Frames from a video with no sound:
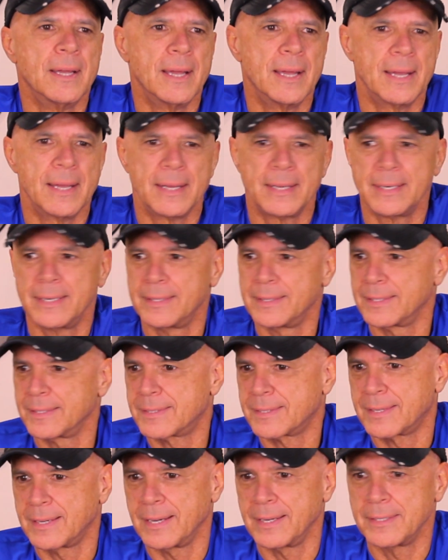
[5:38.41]
And in
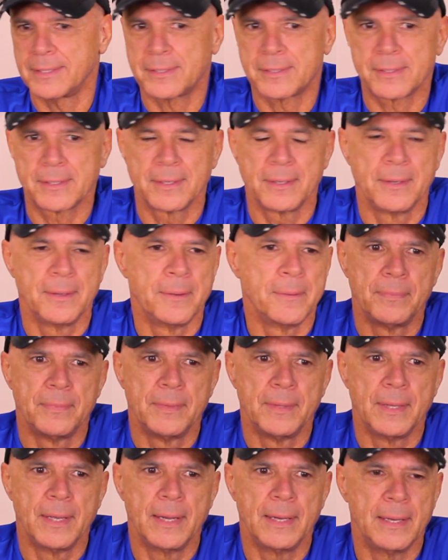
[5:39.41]
this case,
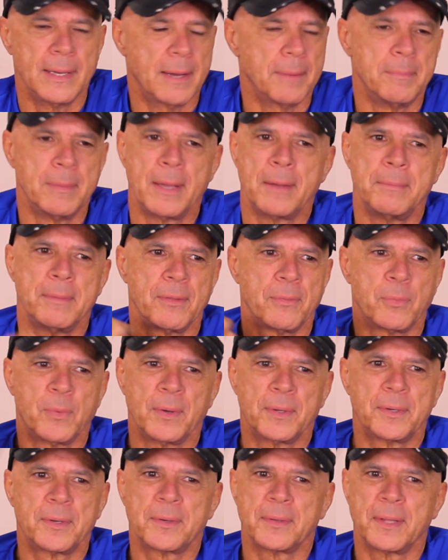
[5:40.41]
it made me
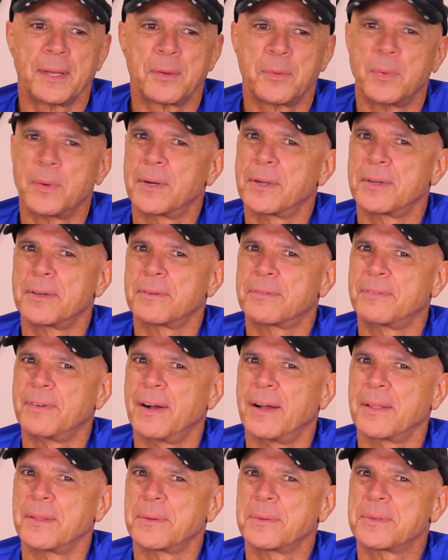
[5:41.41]
wonder like where your
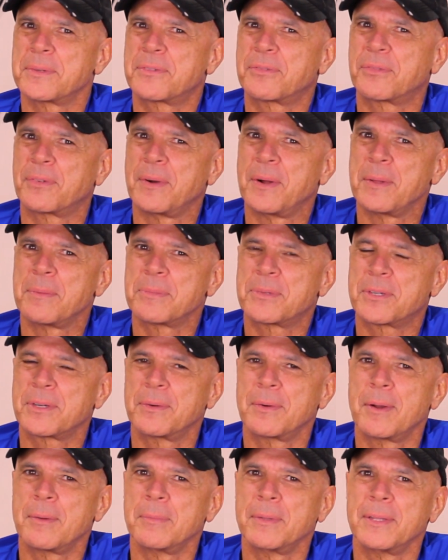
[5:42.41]
father is from,
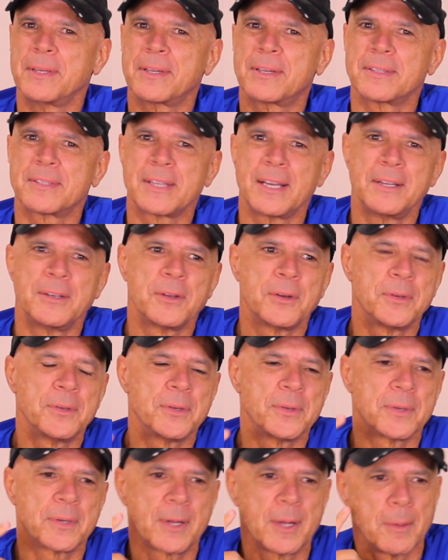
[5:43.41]
Sir Emily, because I know
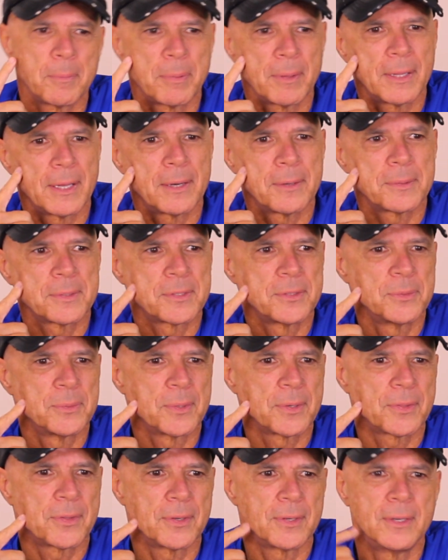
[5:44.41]
you're a couple hours
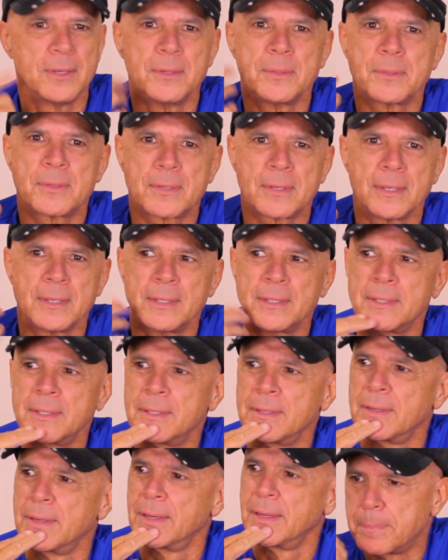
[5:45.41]
north of
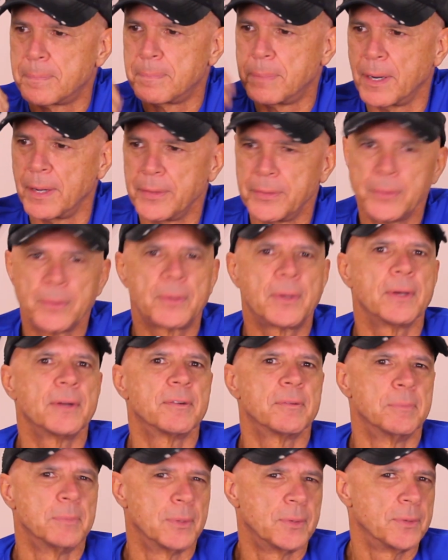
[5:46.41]
Houston, but you could
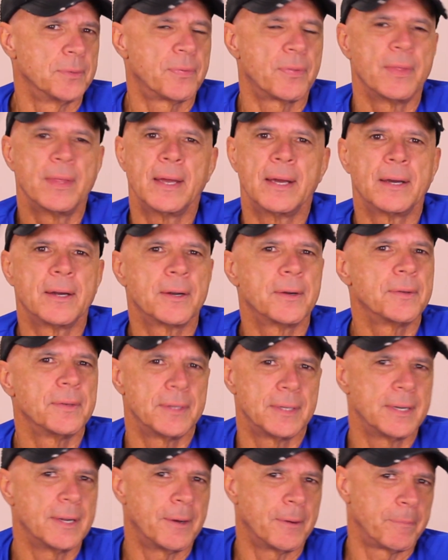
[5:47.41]
have moved there,
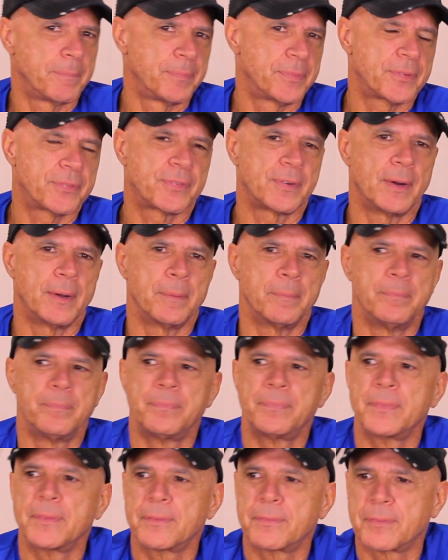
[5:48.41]
you know,
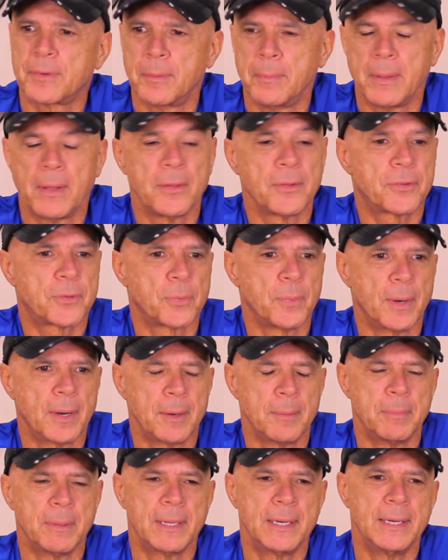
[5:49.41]
from from
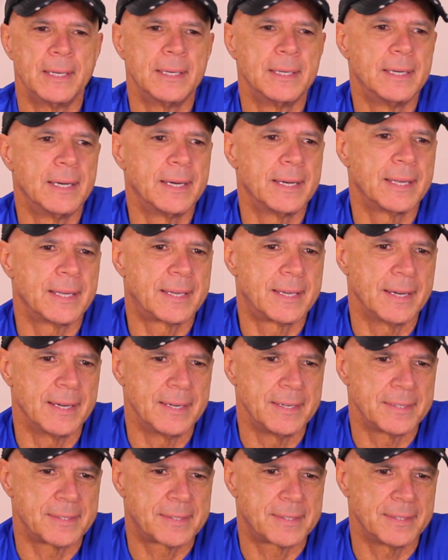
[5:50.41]
elsewhere. But in any
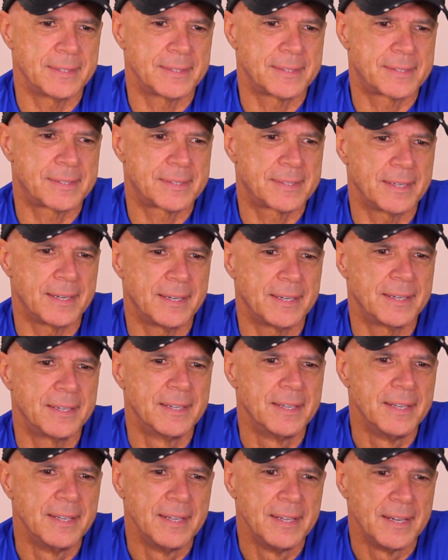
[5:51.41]
case, it's uh,
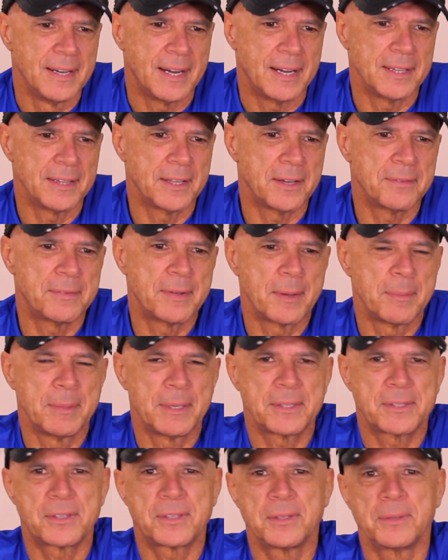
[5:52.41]
I love how
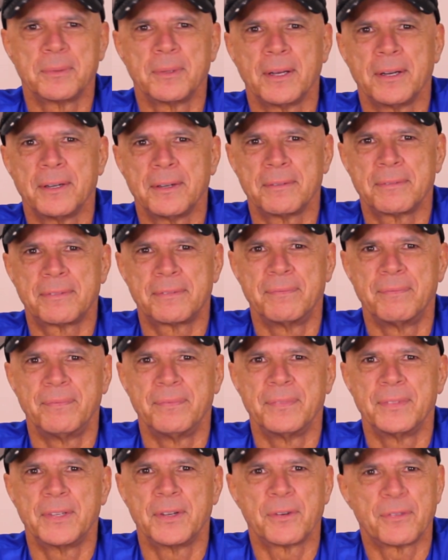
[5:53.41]
much you love
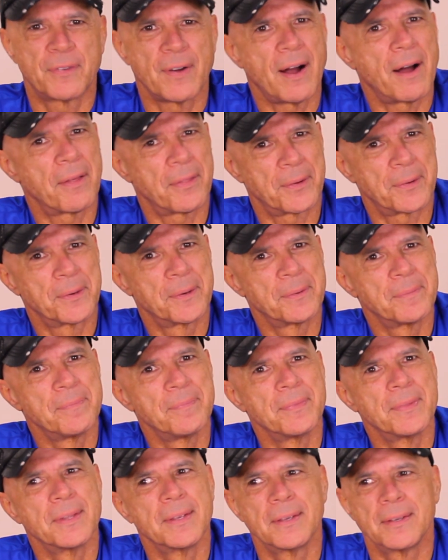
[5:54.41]
your father.
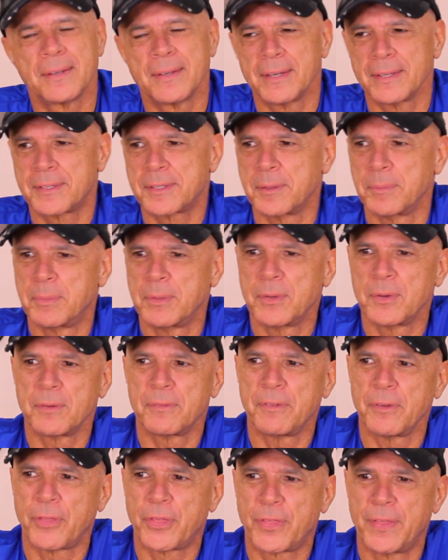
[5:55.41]
That's a
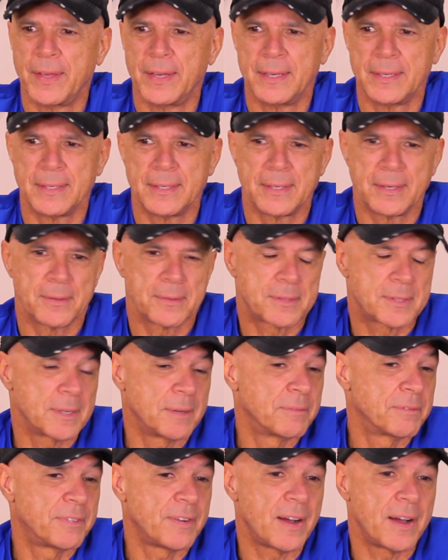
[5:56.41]
beautiful thing. You know,
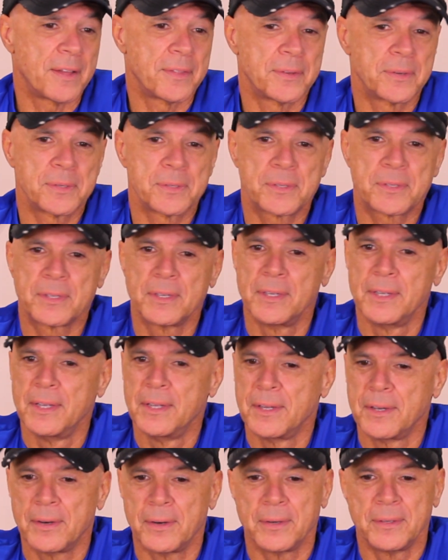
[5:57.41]
some fathers
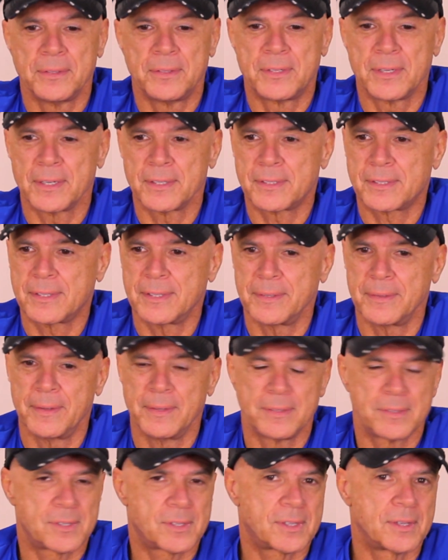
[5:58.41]
just
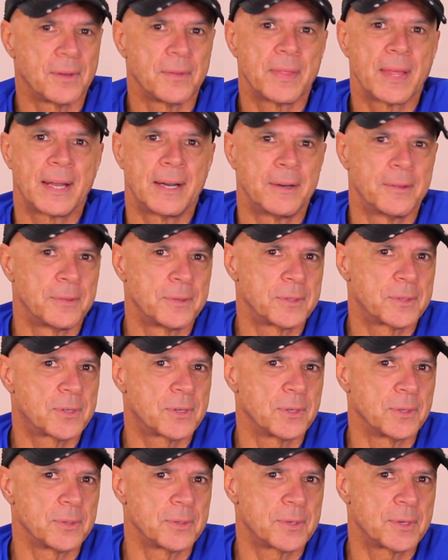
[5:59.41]
instill that in their
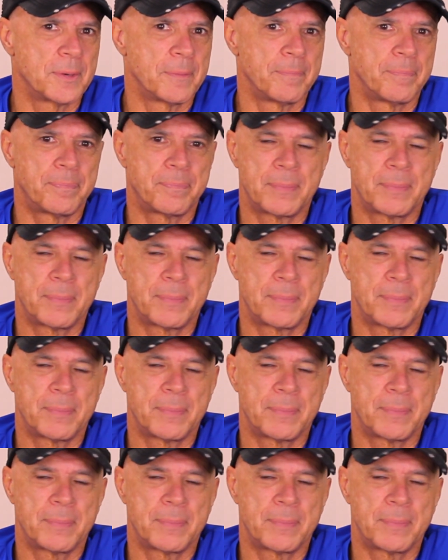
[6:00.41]
children